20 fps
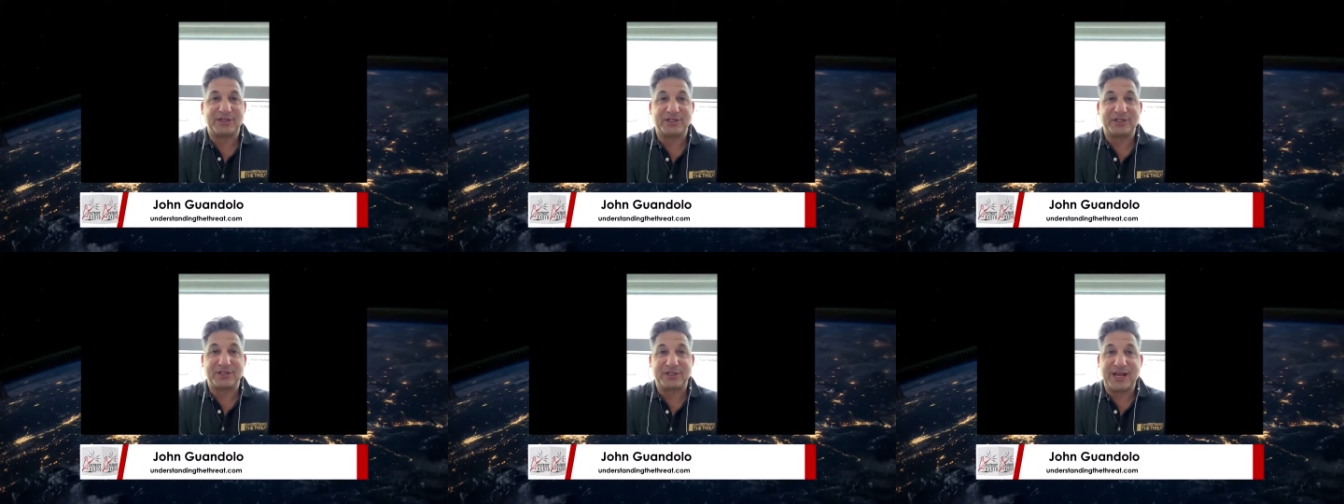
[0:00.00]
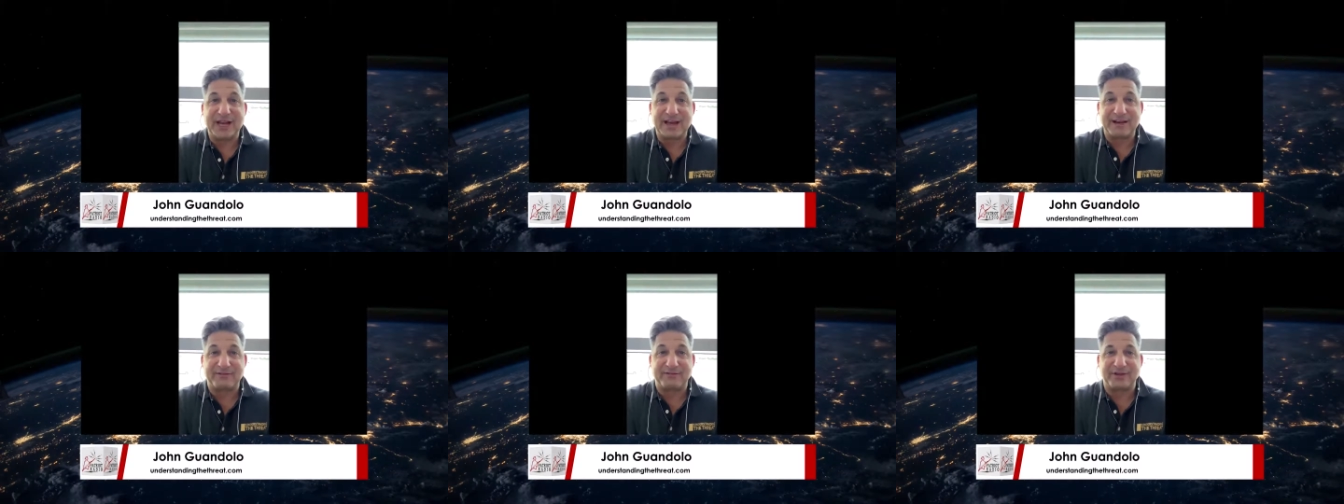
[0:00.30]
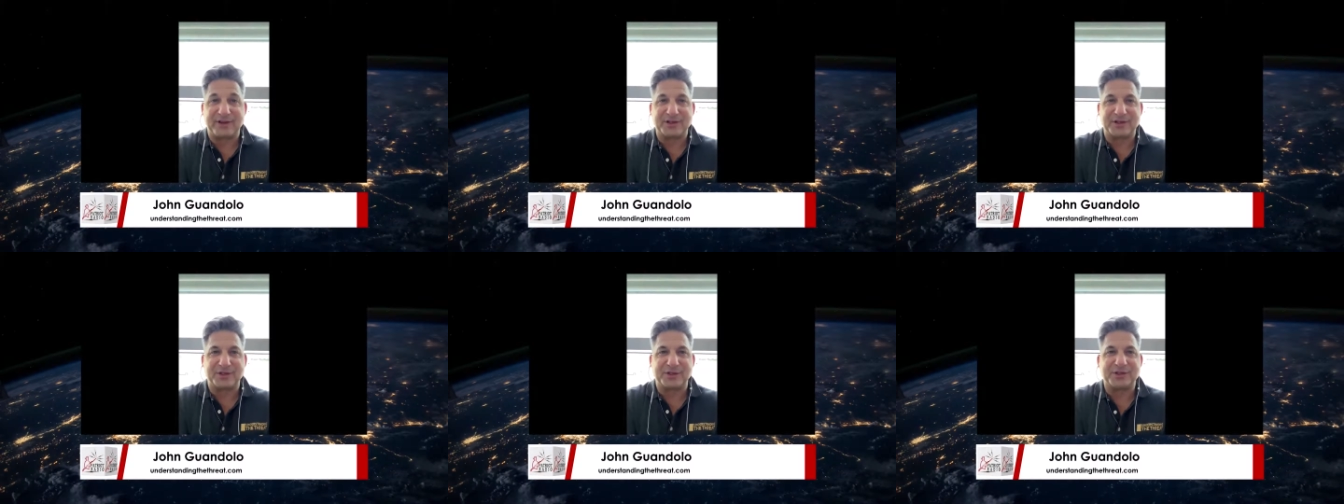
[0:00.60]
and state
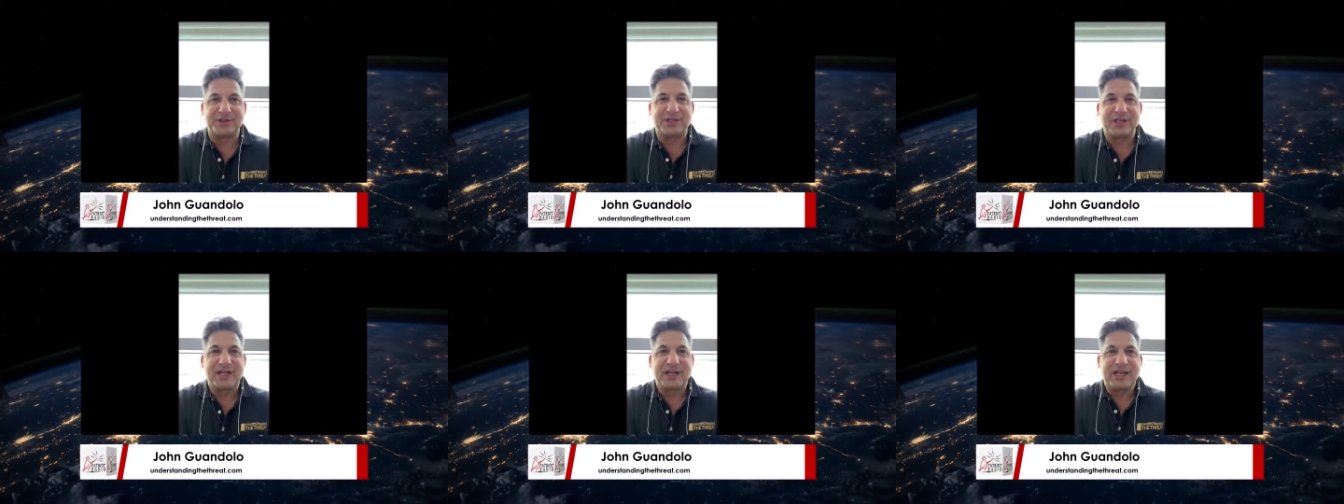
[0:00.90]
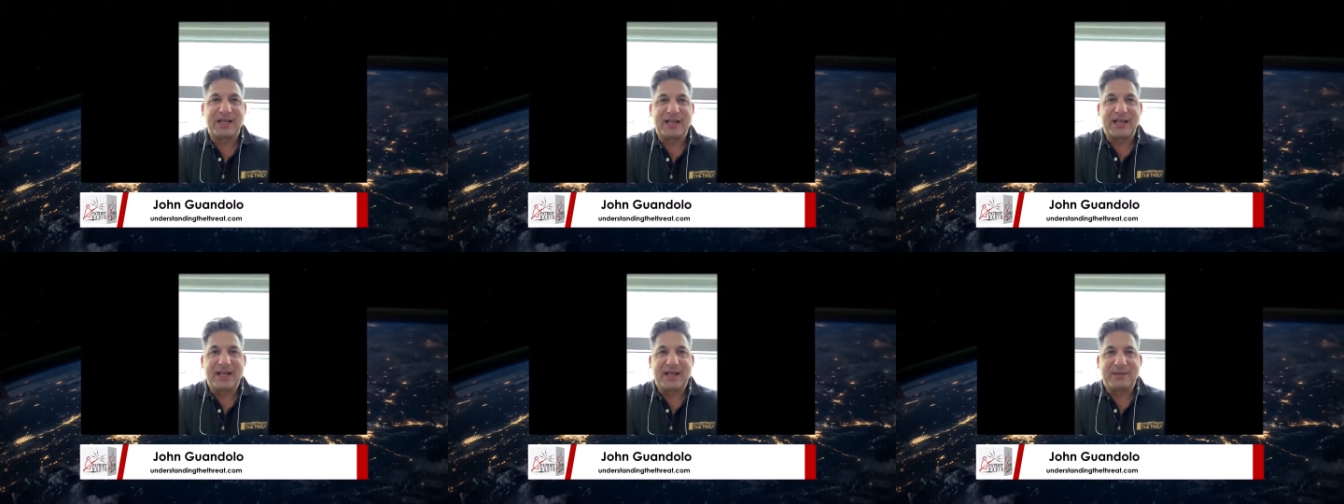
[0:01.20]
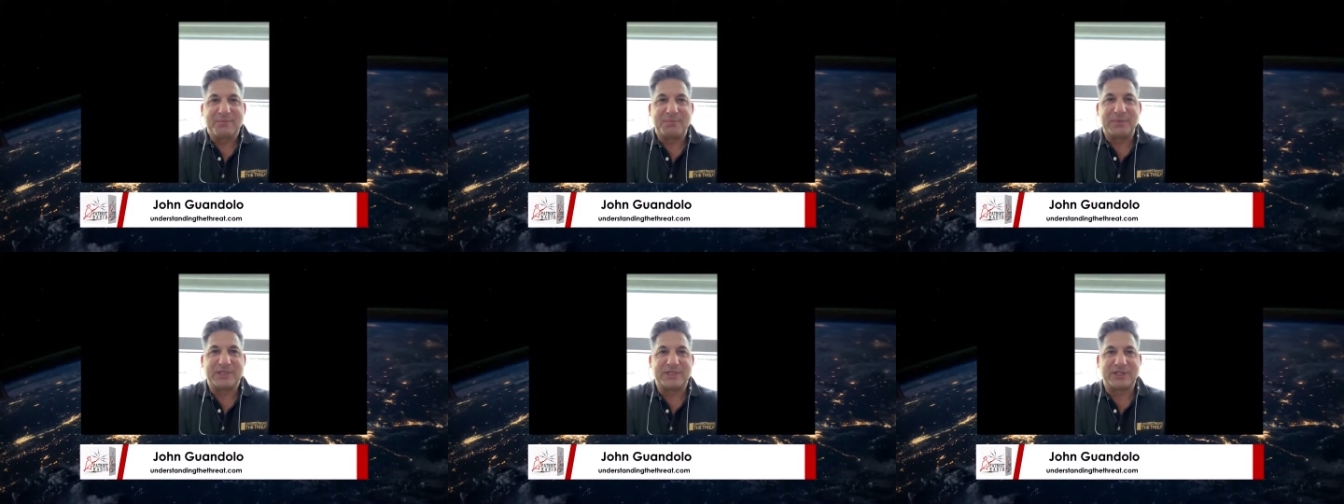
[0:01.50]
officials
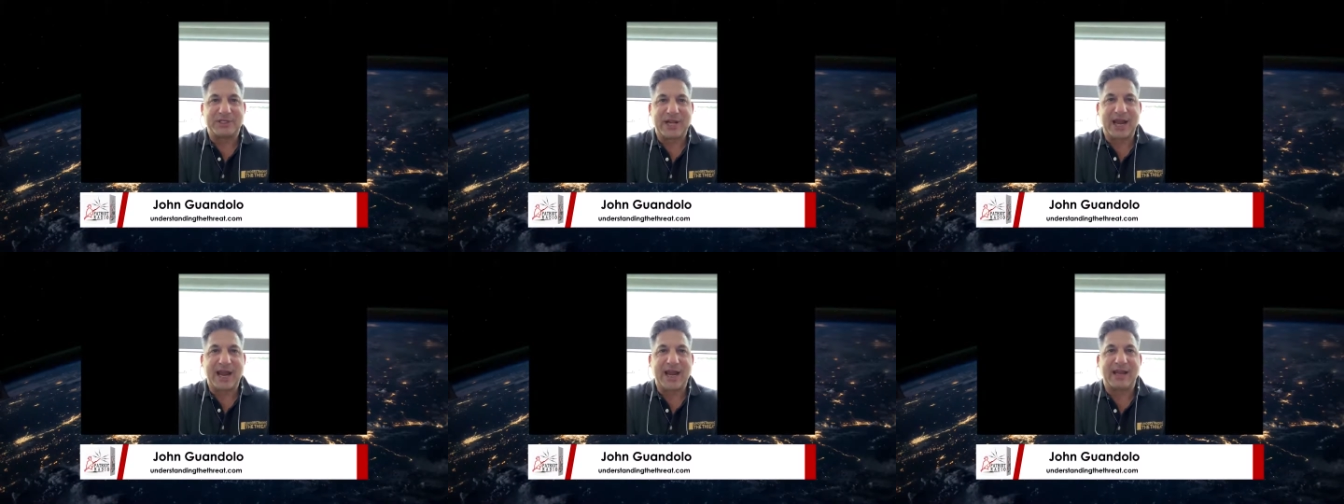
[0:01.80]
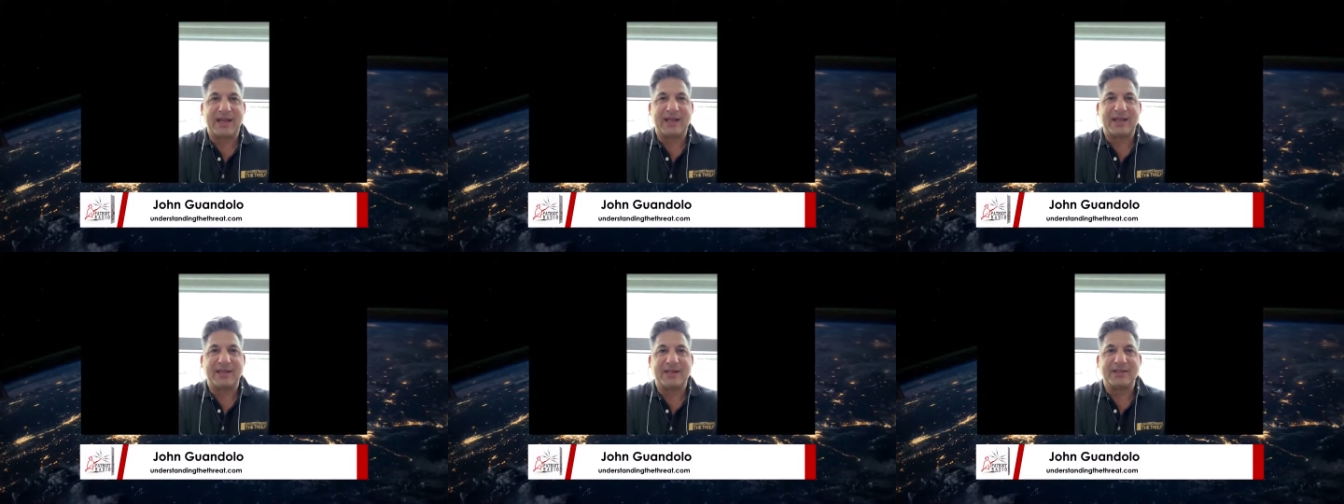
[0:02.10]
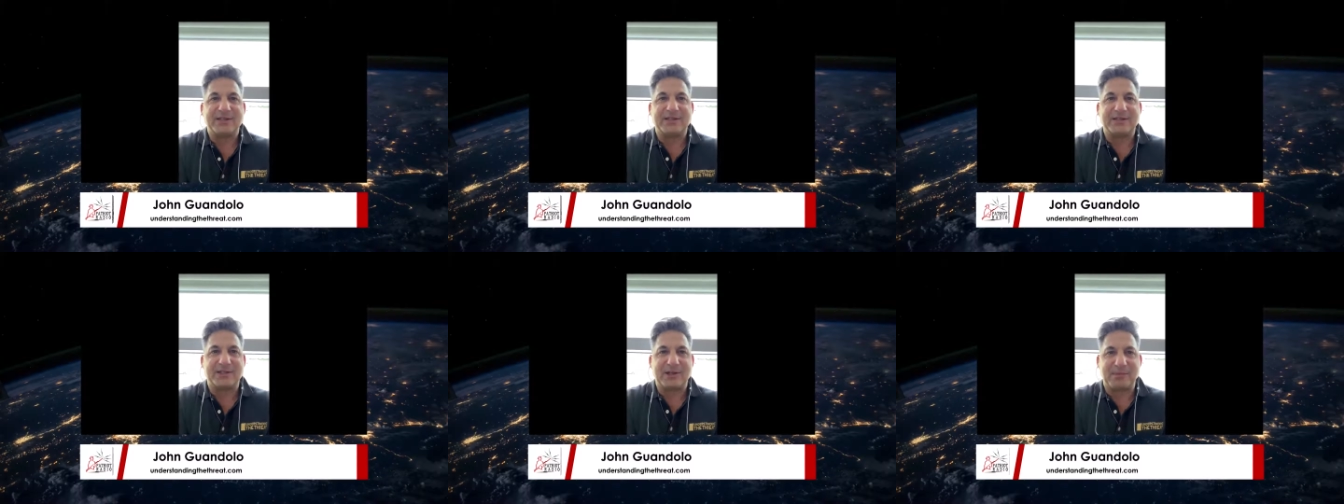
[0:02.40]
mistake
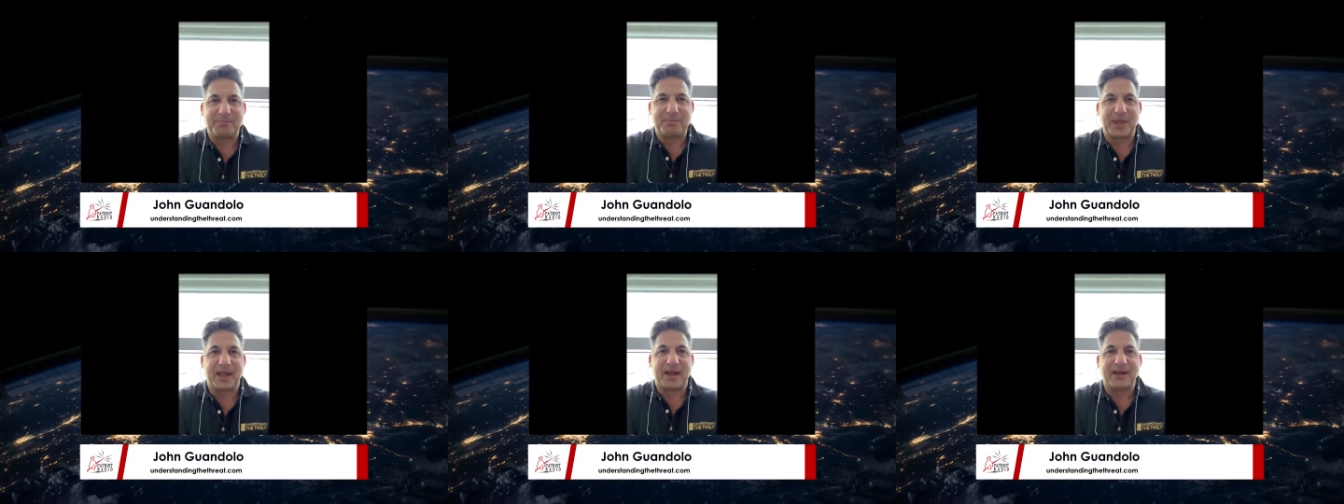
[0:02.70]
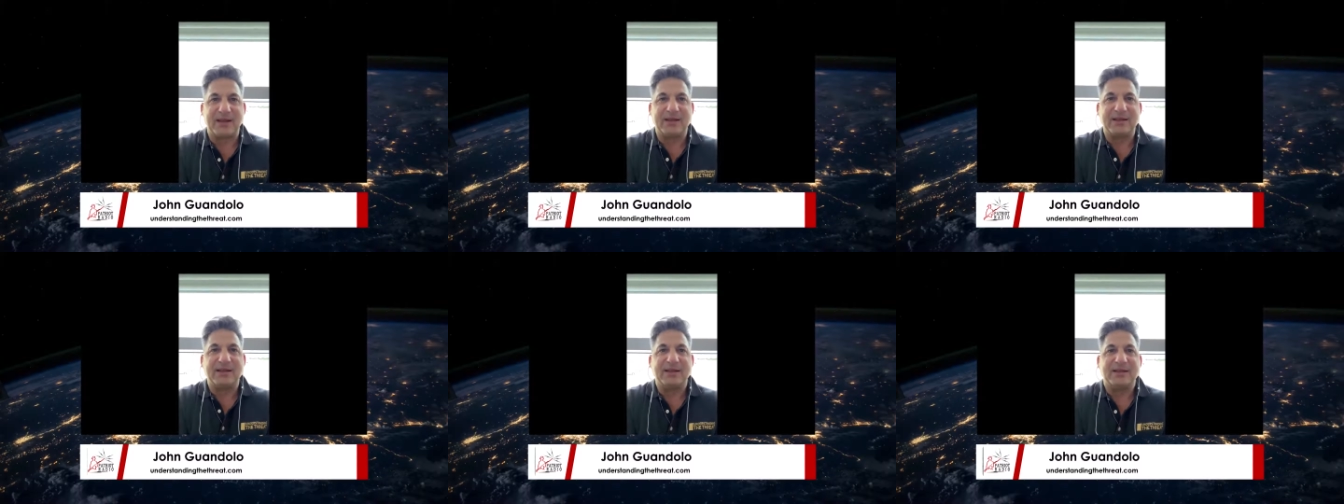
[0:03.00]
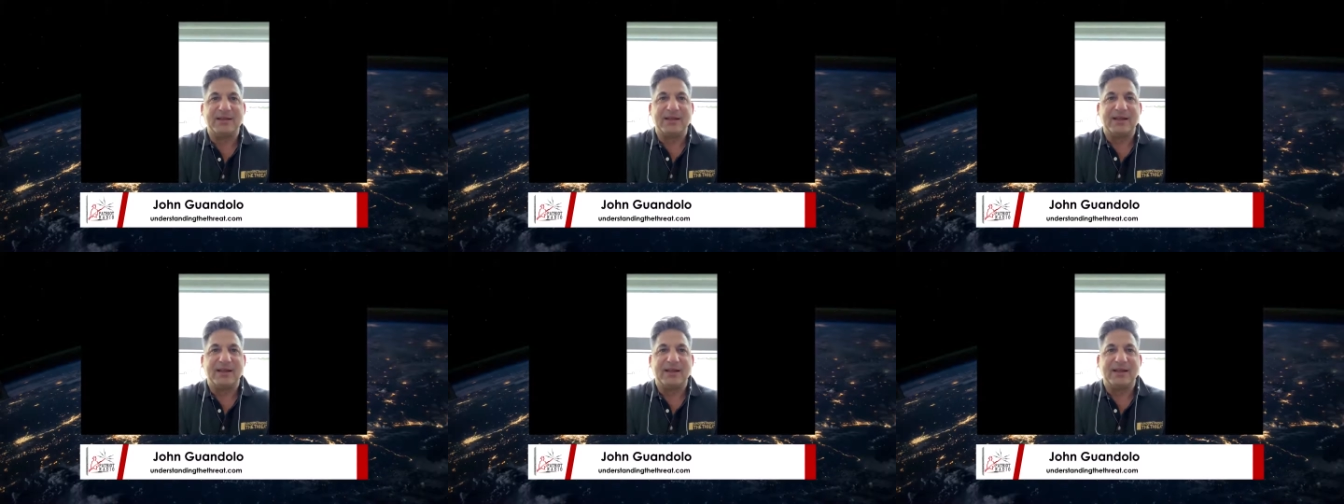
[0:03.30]
something